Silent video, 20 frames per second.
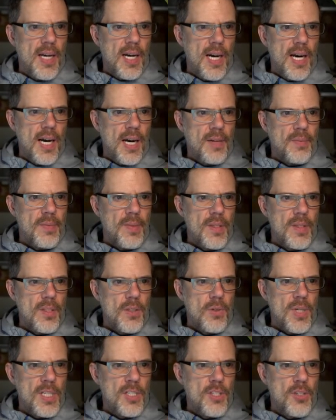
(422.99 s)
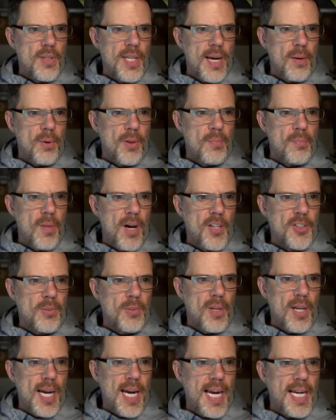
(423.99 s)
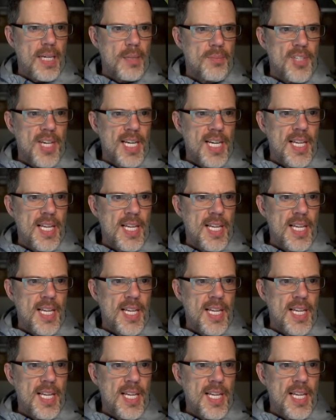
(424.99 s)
do that with multiple items.